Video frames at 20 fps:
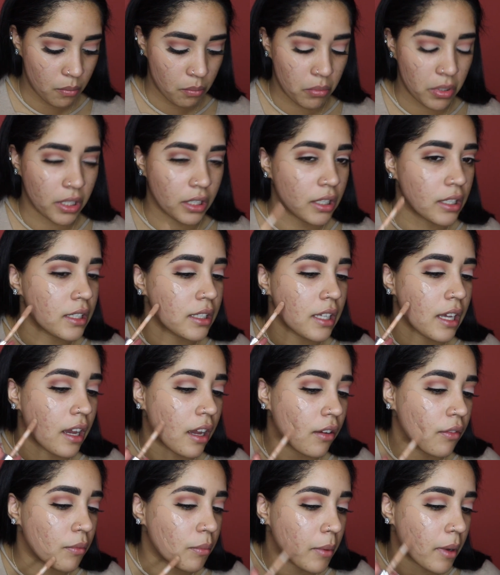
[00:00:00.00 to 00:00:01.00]
Because I
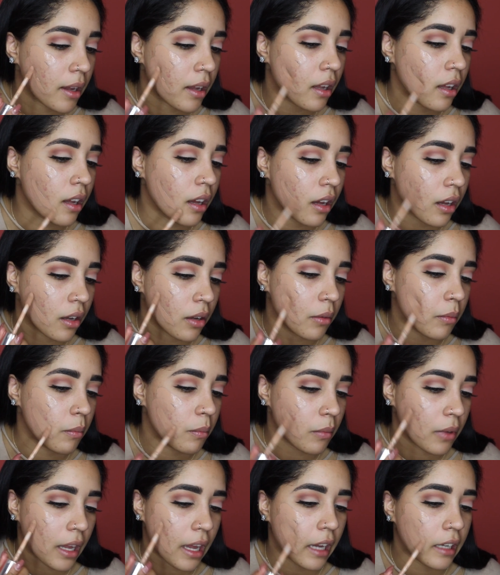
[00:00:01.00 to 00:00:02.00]
have
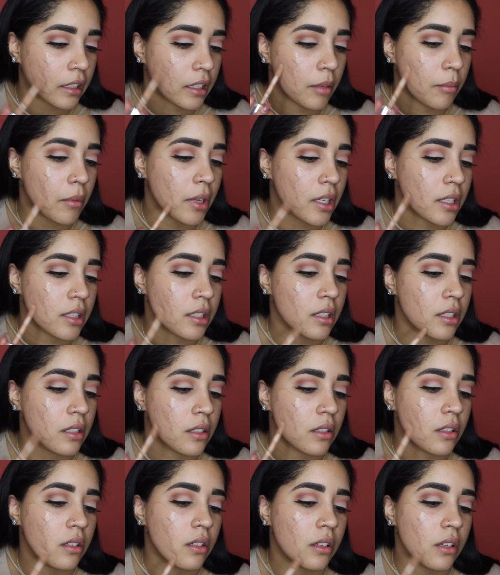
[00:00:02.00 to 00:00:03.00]
my acne
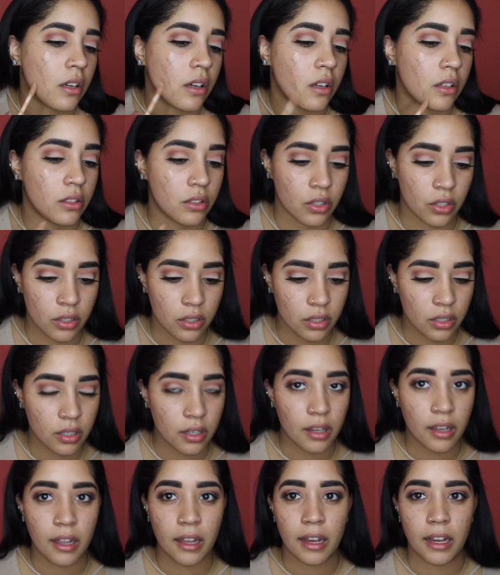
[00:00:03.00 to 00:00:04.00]
medicine under,
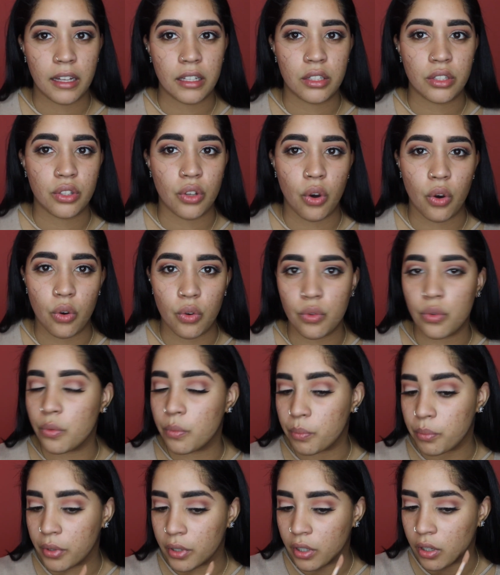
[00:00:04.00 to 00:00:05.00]
I don't
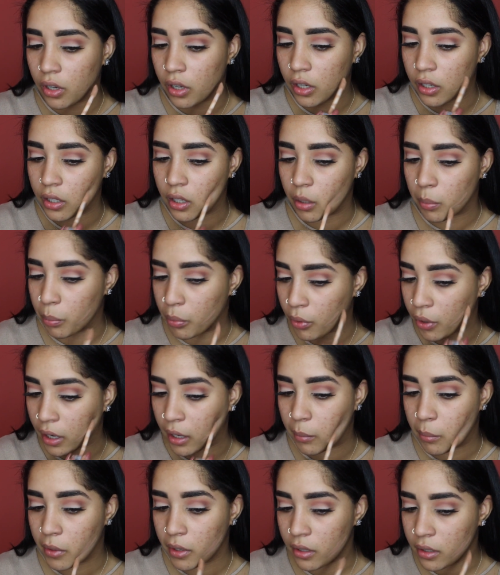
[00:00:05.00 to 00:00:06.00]
put on a
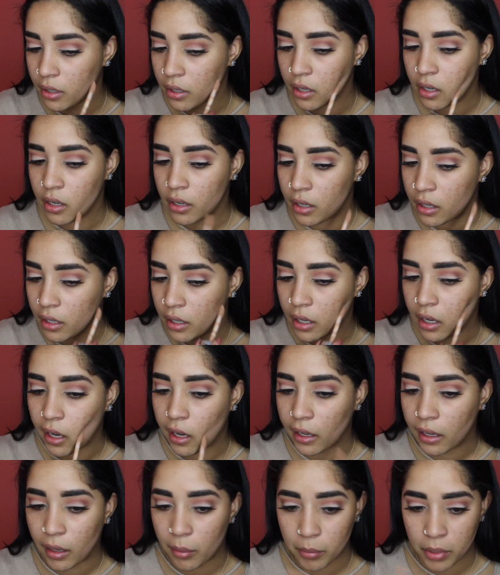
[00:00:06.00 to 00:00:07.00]
primer.
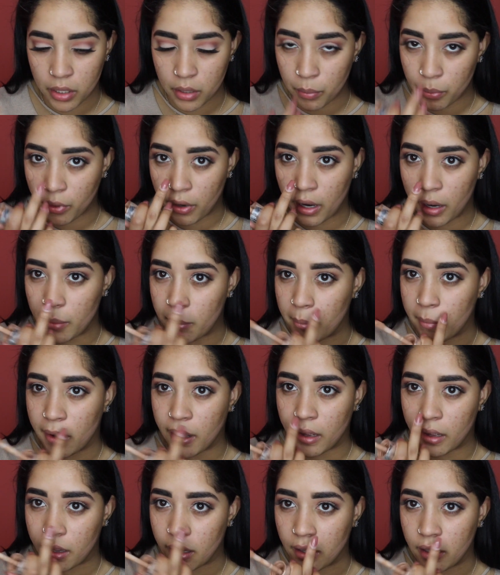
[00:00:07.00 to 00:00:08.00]
I am gonna prime
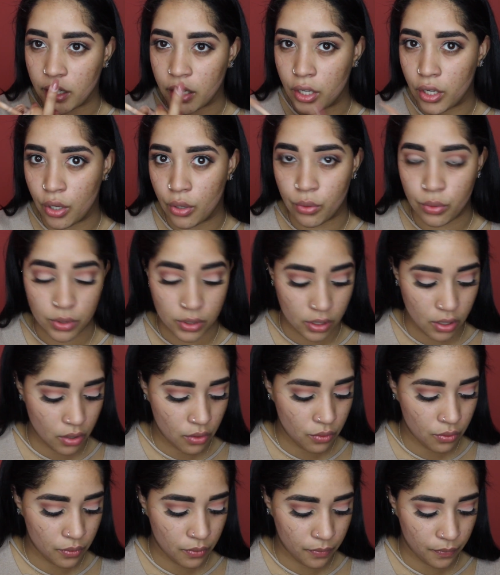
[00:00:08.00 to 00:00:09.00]
my nose
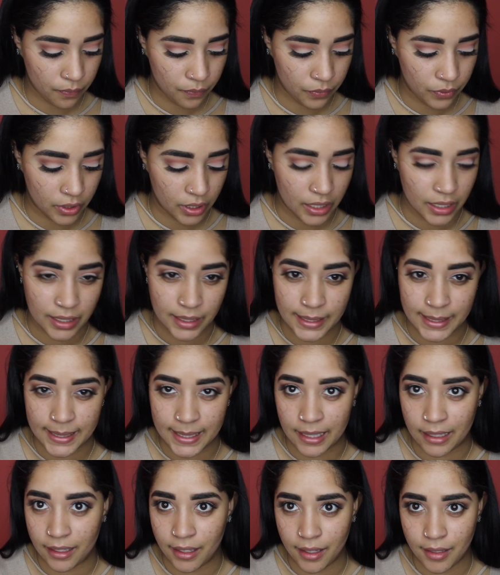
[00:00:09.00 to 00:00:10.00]
though in a
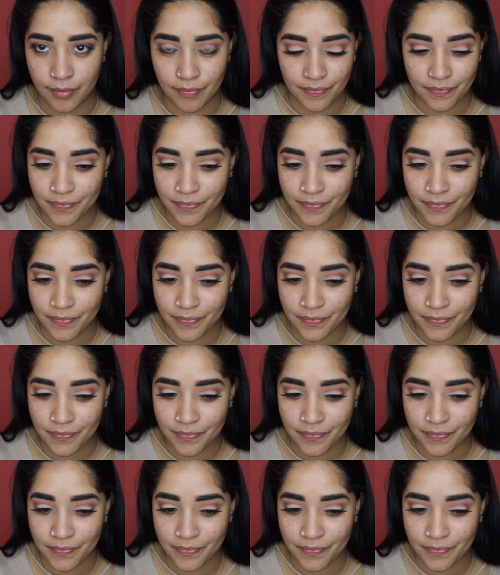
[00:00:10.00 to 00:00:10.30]
second,